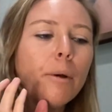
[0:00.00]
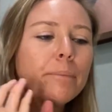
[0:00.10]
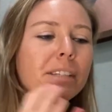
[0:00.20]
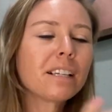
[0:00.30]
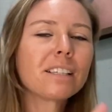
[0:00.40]

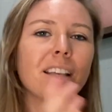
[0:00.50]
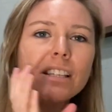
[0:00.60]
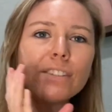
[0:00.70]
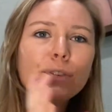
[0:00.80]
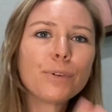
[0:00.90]

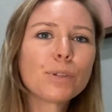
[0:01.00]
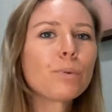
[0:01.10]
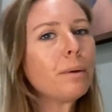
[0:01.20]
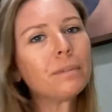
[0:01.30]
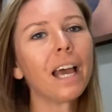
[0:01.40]
successful
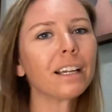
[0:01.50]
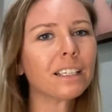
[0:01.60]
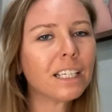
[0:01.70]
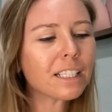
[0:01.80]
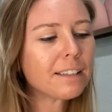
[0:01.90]
swim
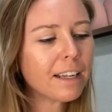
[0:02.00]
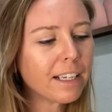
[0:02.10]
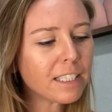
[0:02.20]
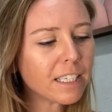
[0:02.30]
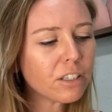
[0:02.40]
techniques that I
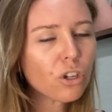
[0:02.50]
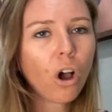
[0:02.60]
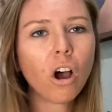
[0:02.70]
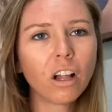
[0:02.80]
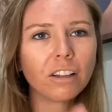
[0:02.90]
teach
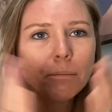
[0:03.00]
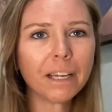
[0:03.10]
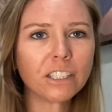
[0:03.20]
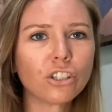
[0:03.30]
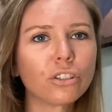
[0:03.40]
all of
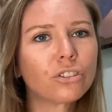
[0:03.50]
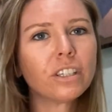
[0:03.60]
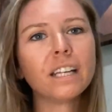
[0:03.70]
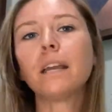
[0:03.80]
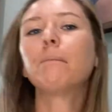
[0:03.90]
my
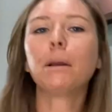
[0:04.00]
children in my